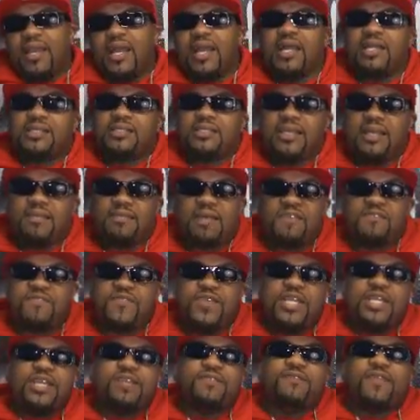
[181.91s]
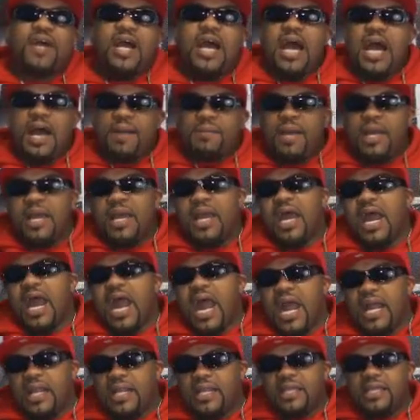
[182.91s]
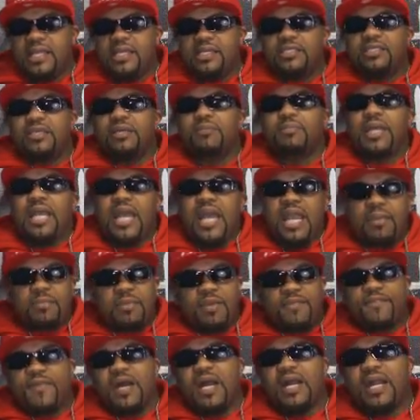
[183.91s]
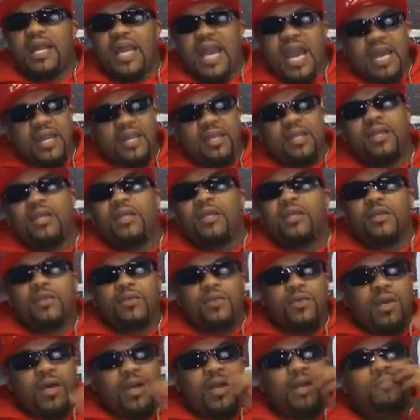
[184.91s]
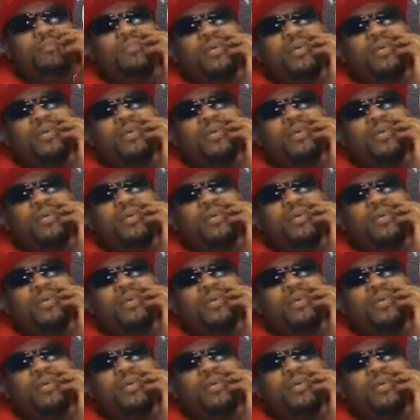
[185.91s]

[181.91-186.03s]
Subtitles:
Like I said, if I feel your vibe, I give you some game if I got it, you know